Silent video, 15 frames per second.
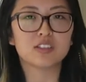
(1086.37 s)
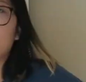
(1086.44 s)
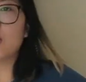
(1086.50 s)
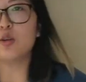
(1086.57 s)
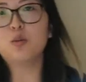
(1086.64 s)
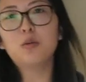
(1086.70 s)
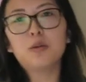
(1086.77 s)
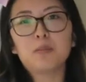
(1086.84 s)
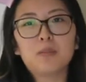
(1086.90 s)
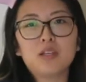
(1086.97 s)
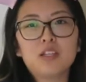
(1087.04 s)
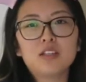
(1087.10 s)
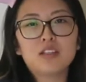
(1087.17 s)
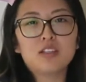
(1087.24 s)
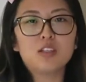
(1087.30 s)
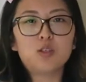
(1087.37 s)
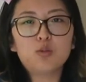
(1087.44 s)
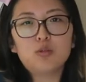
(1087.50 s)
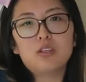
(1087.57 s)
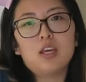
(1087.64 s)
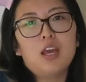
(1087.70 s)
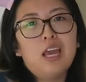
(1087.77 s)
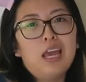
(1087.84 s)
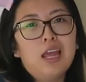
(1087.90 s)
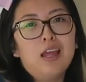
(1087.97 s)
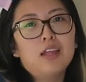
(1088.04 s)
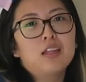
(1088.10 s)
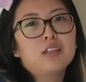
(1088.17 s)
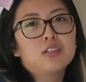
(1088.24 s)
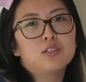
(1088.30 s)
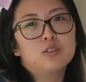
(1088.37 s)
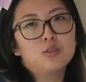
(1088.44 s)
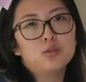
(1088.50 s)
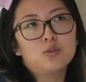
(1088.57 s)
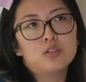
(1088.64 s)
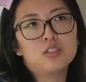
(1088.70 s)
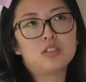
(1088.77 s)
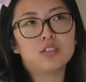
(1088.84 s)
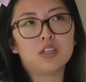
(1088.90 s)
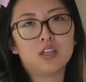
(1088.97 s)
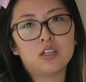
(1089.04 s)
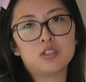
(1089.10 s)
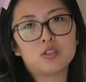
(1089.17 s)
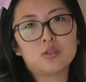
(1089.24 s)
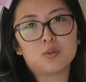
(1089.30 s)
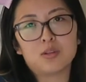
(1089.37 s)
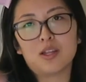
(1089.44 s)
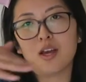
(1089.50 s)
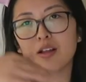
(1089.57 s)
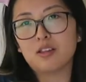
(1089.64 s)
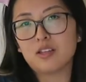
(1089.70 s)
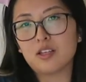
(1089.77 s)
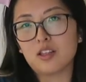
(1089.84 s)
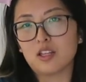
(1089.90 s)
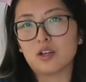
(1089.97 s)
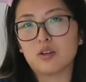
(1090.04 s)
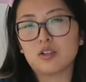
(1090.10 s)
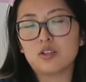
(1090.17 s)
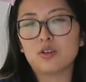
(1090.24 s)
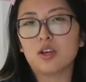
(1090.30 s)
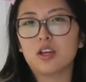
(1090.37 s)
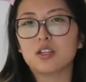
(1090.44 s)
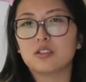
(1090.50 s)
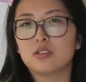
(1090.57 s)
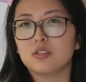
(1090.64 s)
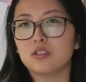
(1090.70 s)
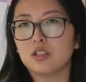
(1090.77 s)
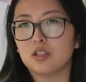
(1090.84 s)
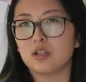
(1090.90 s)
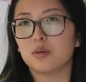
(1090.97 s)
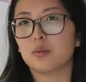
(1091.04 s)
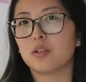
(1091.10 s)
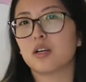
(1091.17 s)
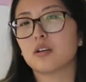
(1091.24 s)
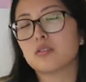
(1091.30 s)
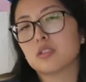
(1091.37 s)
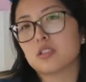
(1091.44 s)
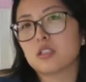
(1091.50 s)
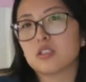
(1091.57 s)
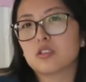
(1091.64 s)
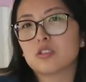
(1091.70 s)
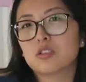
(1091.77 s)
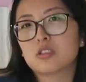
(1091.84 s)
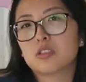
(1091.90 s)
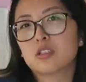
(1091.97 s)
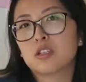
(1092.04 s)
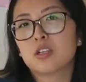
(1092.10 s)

You know what I mean? You can't do Stitch without Lilo, and you can't do Lilo without Stitch.